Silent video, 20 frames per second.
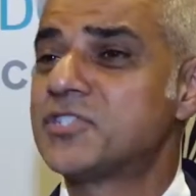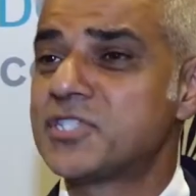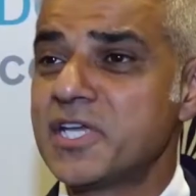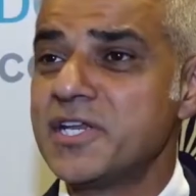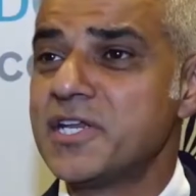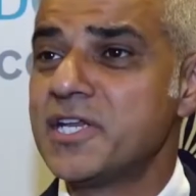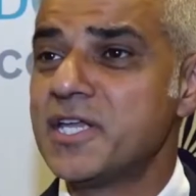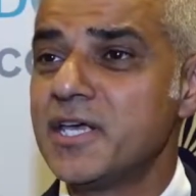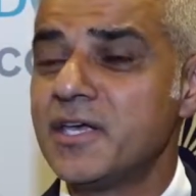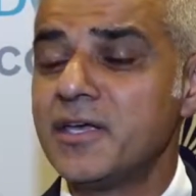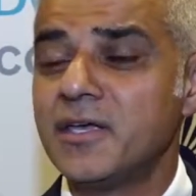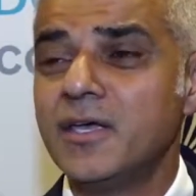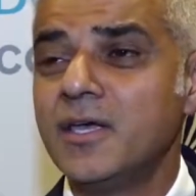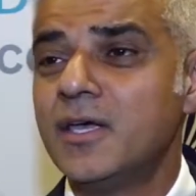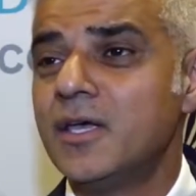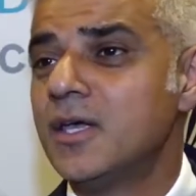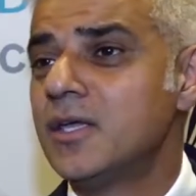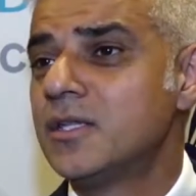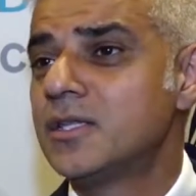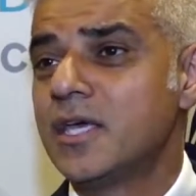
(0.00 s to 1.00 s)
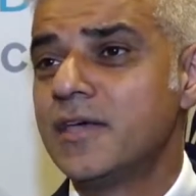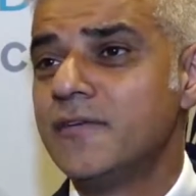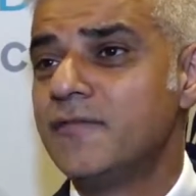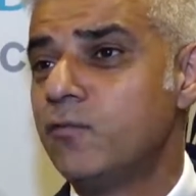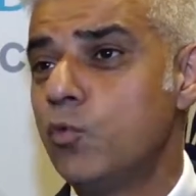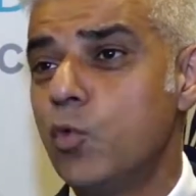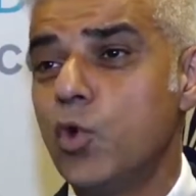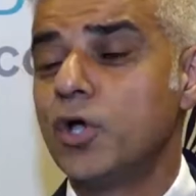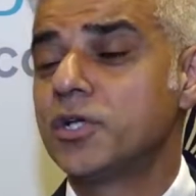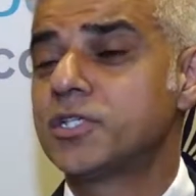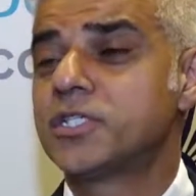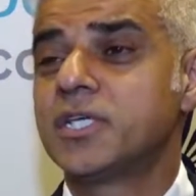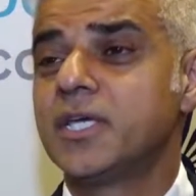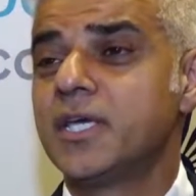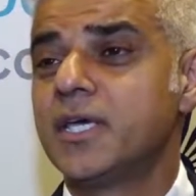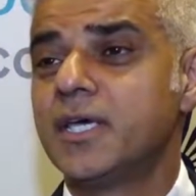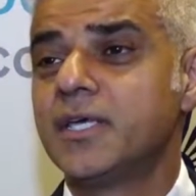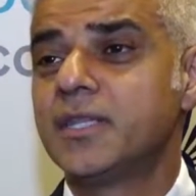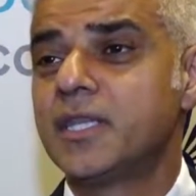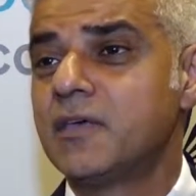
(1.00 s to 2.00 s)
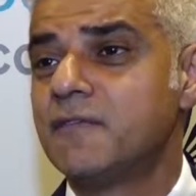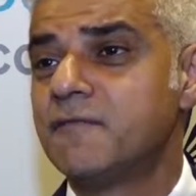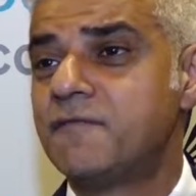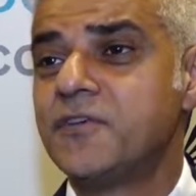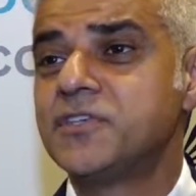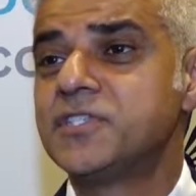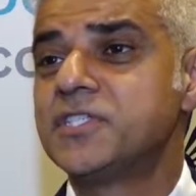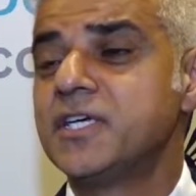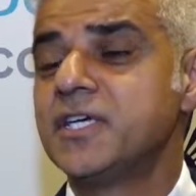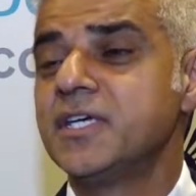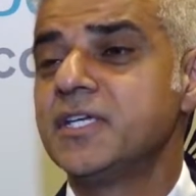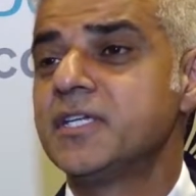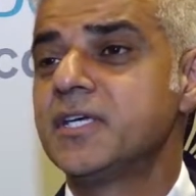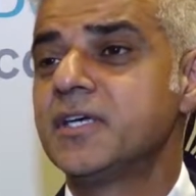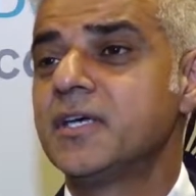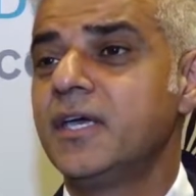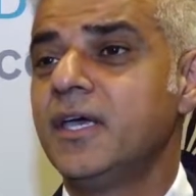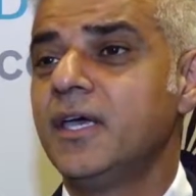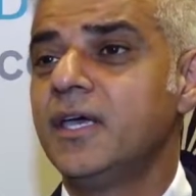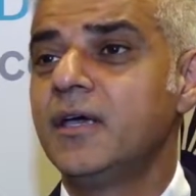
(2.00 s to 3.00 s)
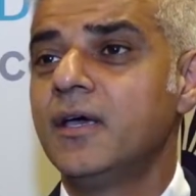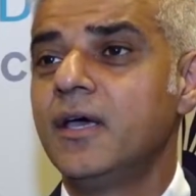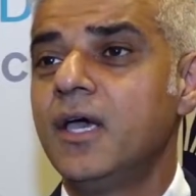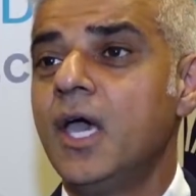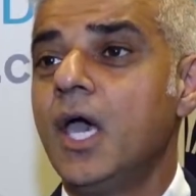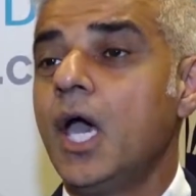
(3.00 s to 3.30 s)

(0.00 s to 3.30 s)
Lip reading: studied here, they've worked here, they've visited here.